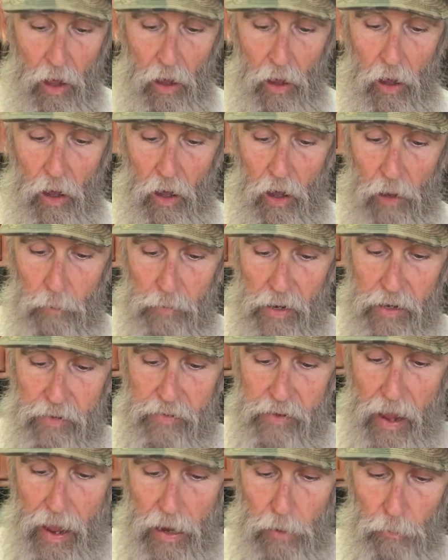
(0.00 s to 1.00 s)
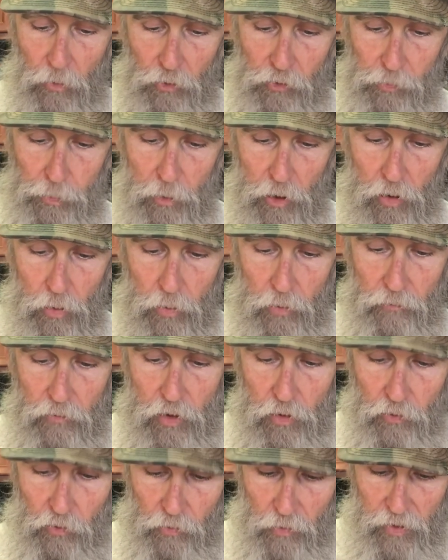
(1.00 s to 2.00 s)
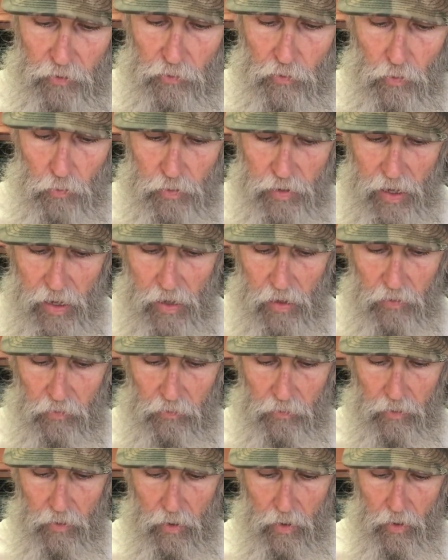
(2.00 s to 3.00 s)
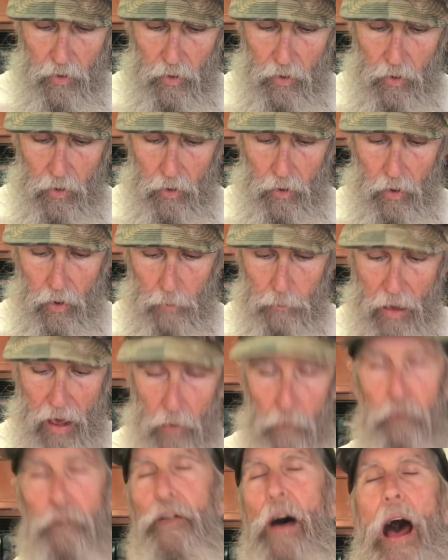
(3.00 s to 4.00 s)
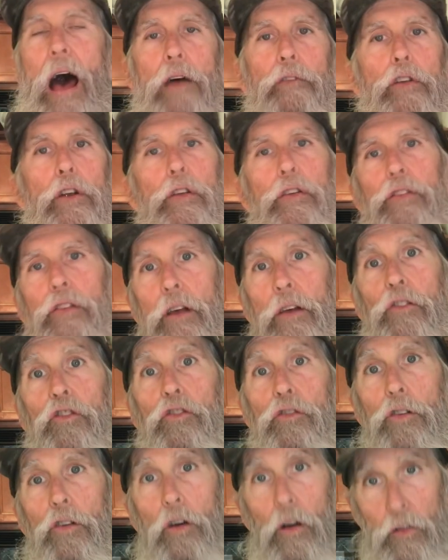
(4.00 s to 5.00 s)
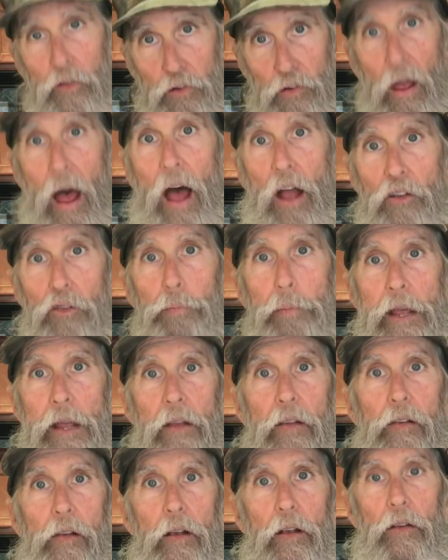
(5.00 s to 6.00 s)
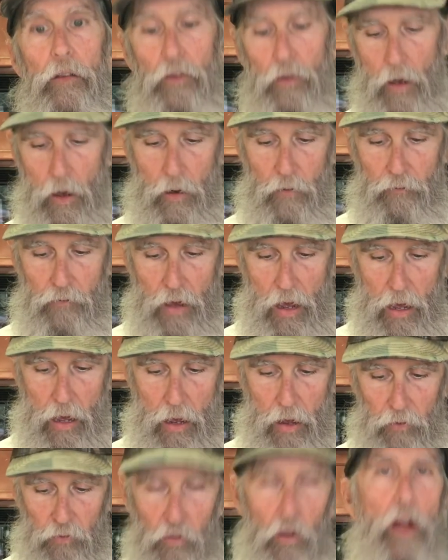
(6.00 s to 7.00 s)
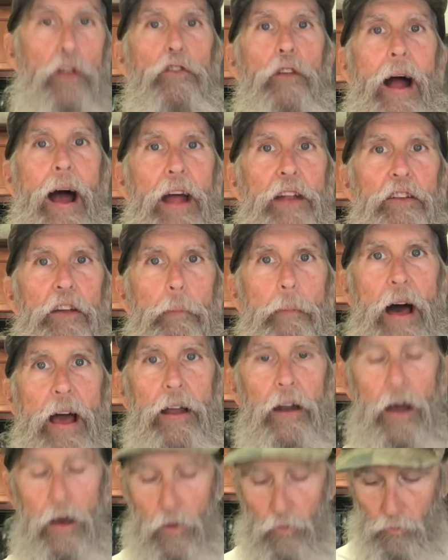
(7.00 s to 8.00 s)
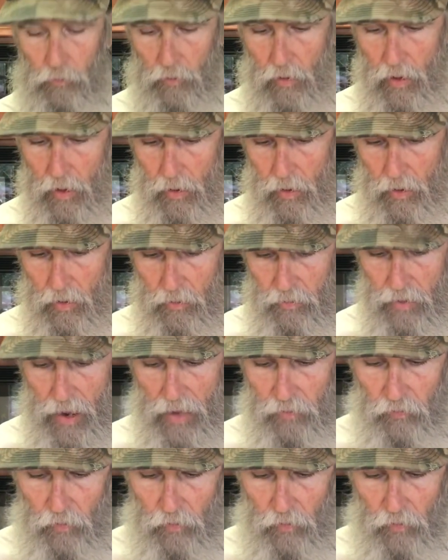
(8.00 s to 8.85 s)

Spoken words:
A tablespoon of nutritional yeast, about 5 or 6 good-sized pieces of sun-dried tomatoes, nice